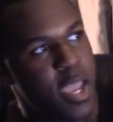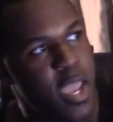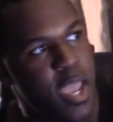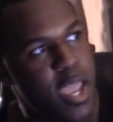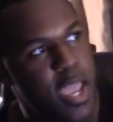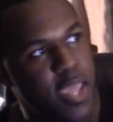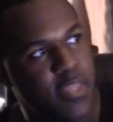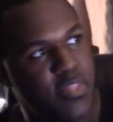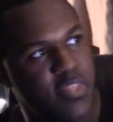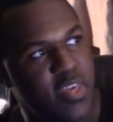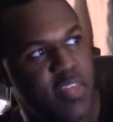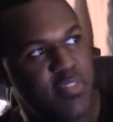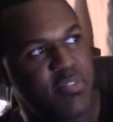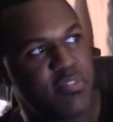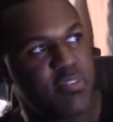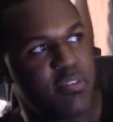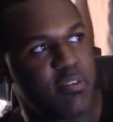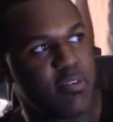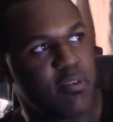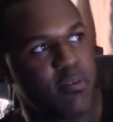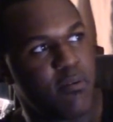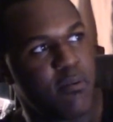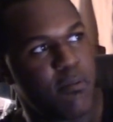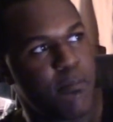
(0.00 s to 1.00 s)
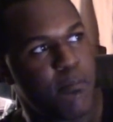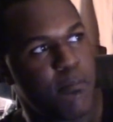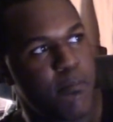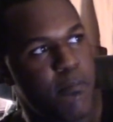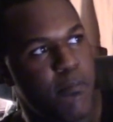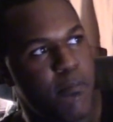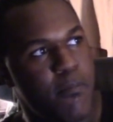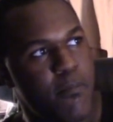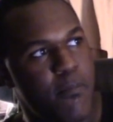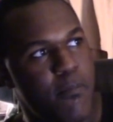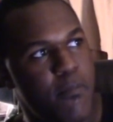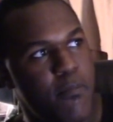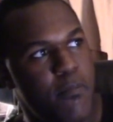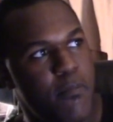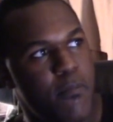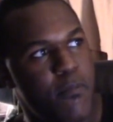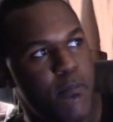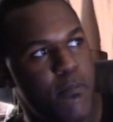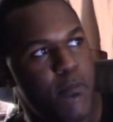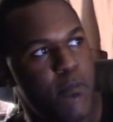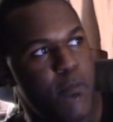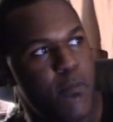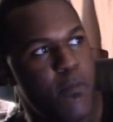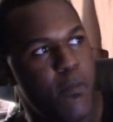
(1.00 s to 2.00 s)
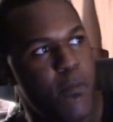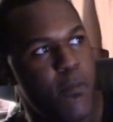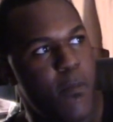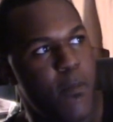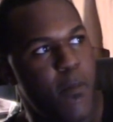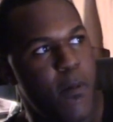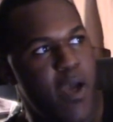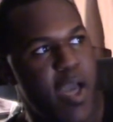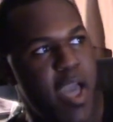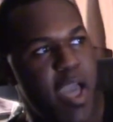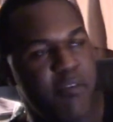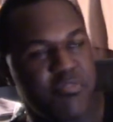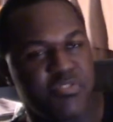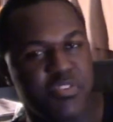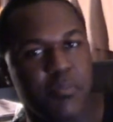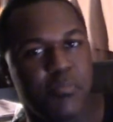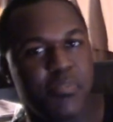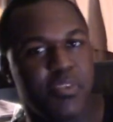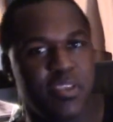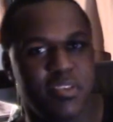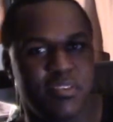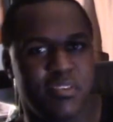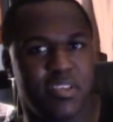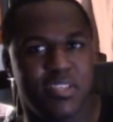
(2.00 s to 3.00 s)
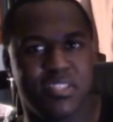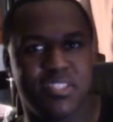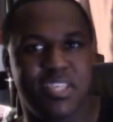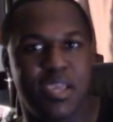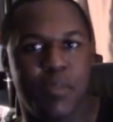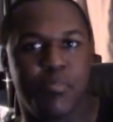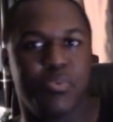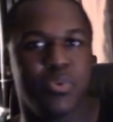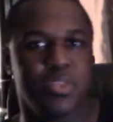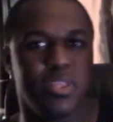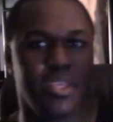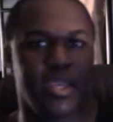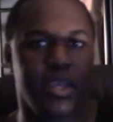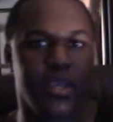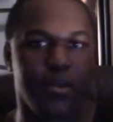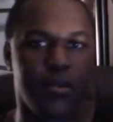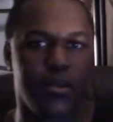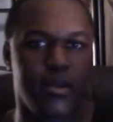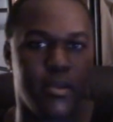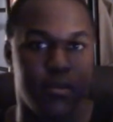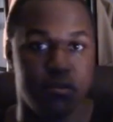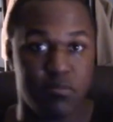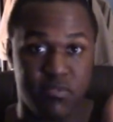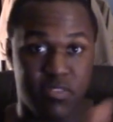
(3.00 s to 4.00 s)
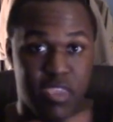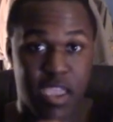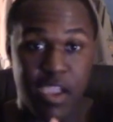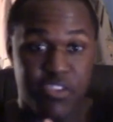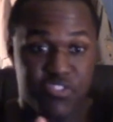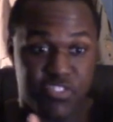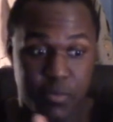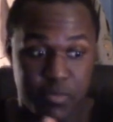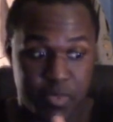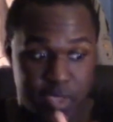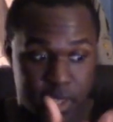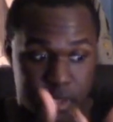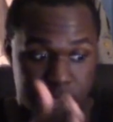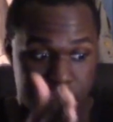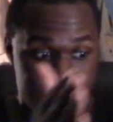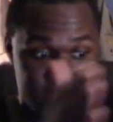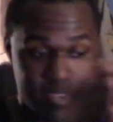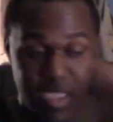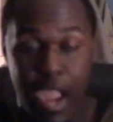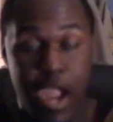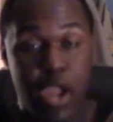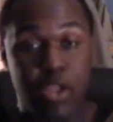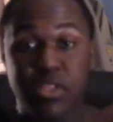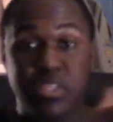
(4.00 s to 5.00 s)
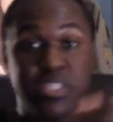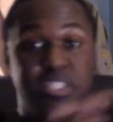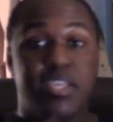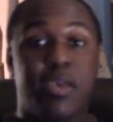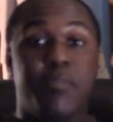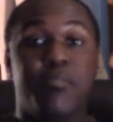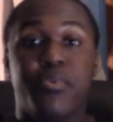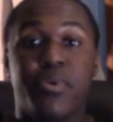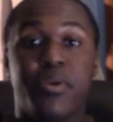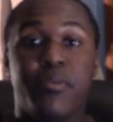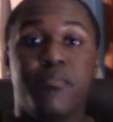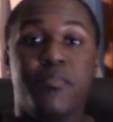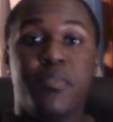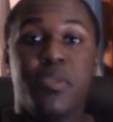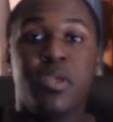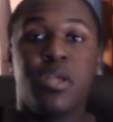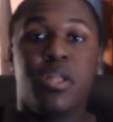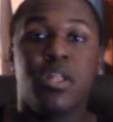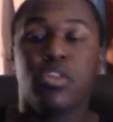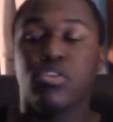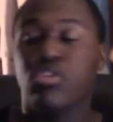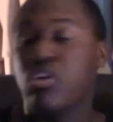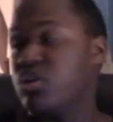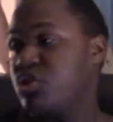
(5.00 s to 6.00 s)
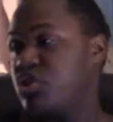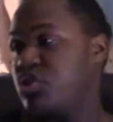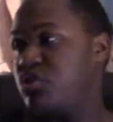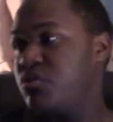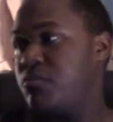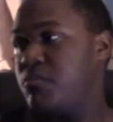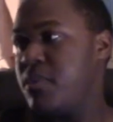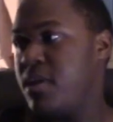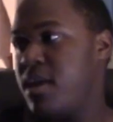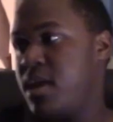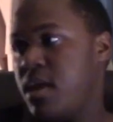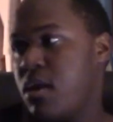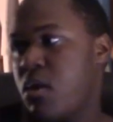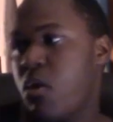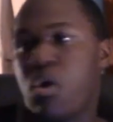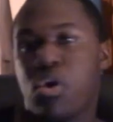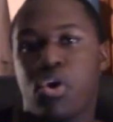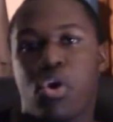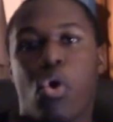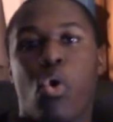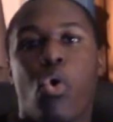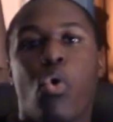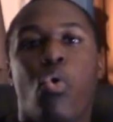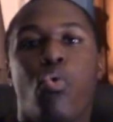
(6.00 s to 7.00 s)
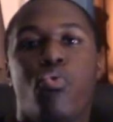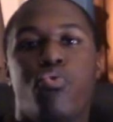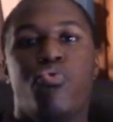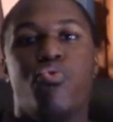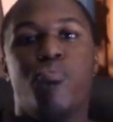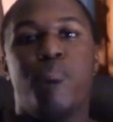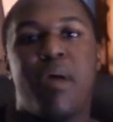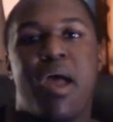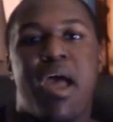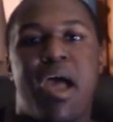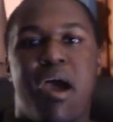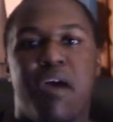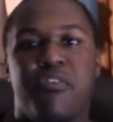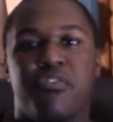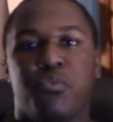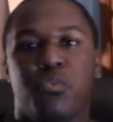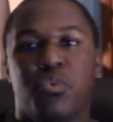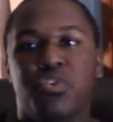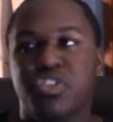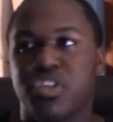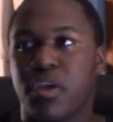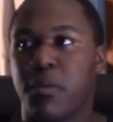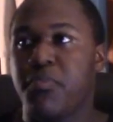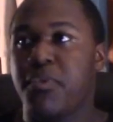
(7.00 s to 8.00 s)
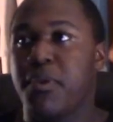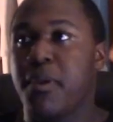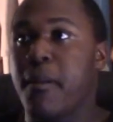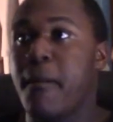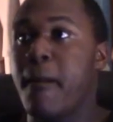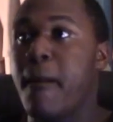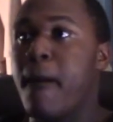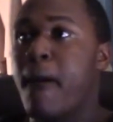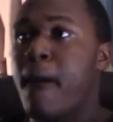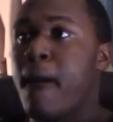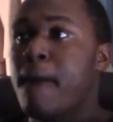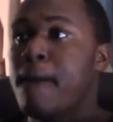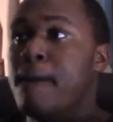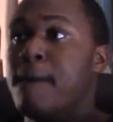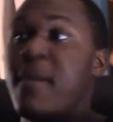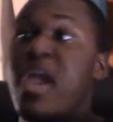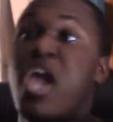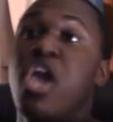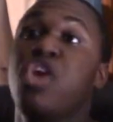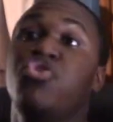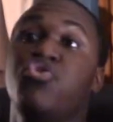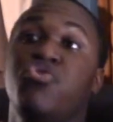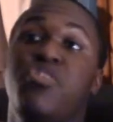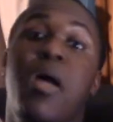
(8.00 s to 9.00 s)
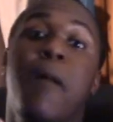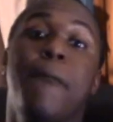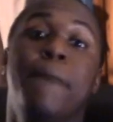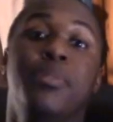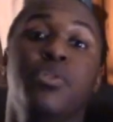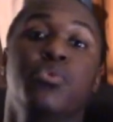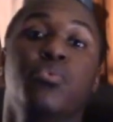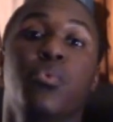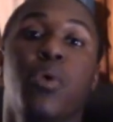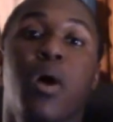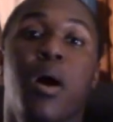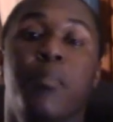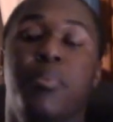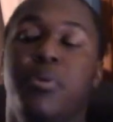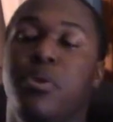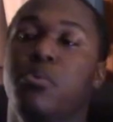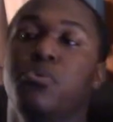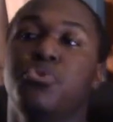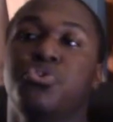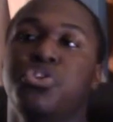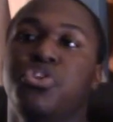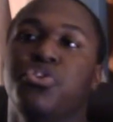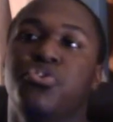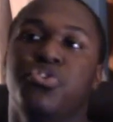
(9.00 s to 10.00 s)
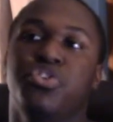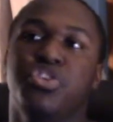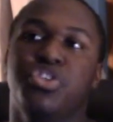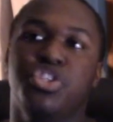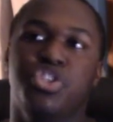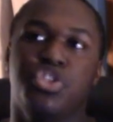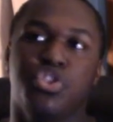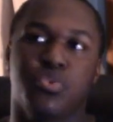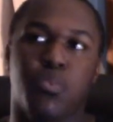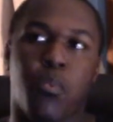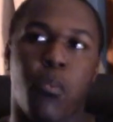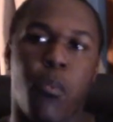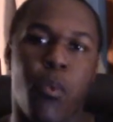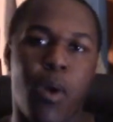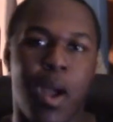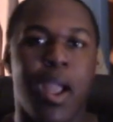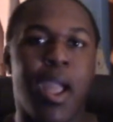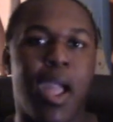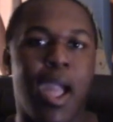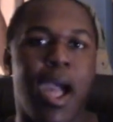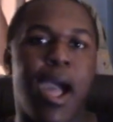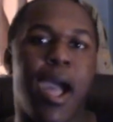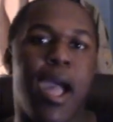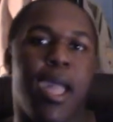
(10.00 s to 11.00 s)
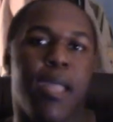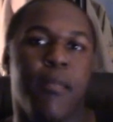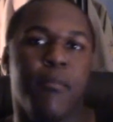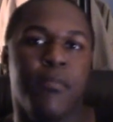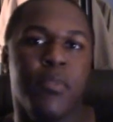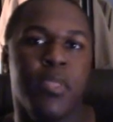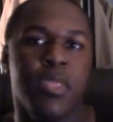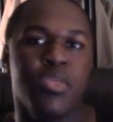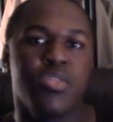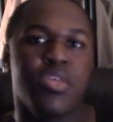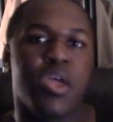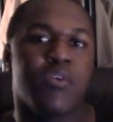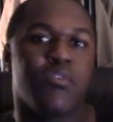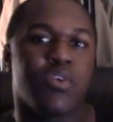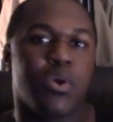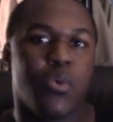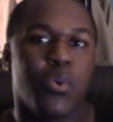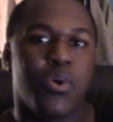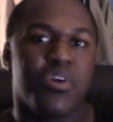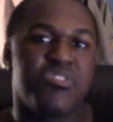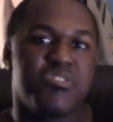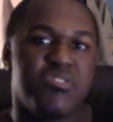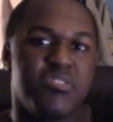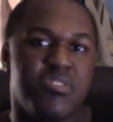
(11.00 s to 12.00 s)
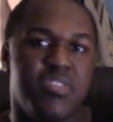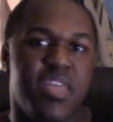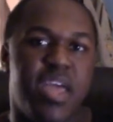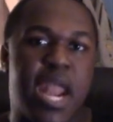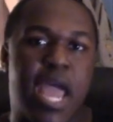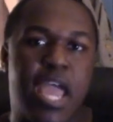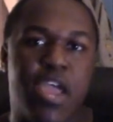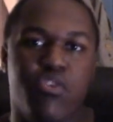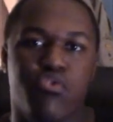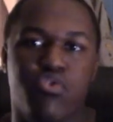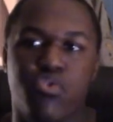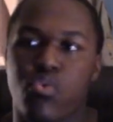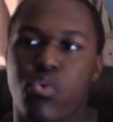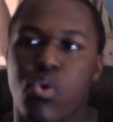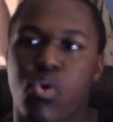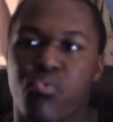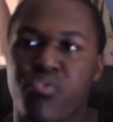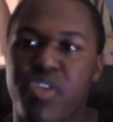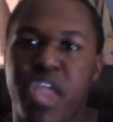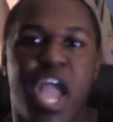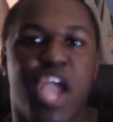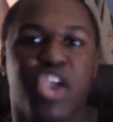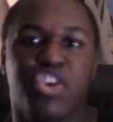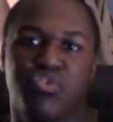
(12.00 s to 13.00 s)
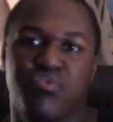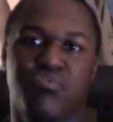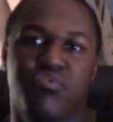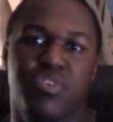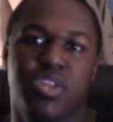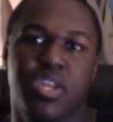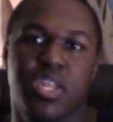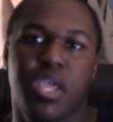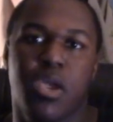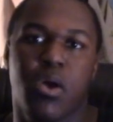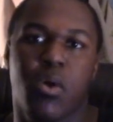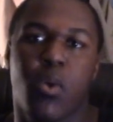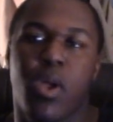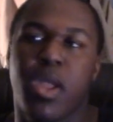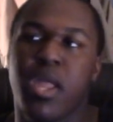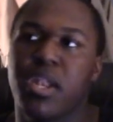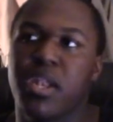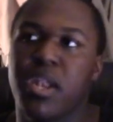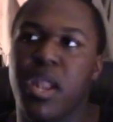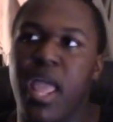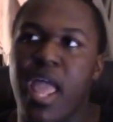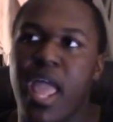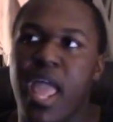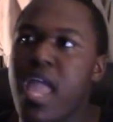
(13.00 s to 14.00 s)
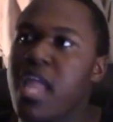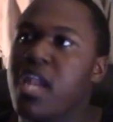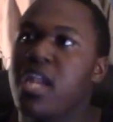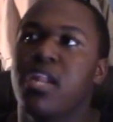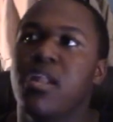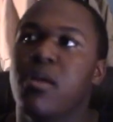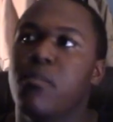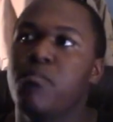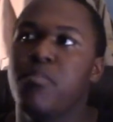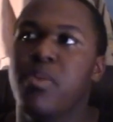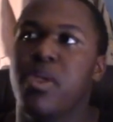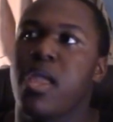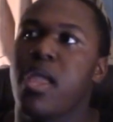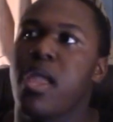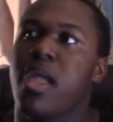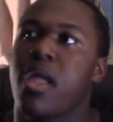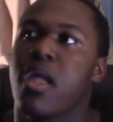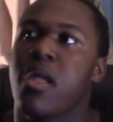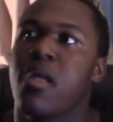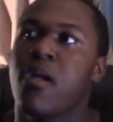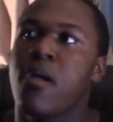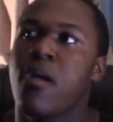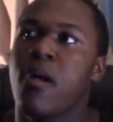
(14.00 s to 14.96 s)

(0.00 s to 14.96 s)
and then to have something separately, something entirely separate, launched me on a whole new path with something major that blew up. And it was literally just one guy that requested that I do a reaction video, and it ended up being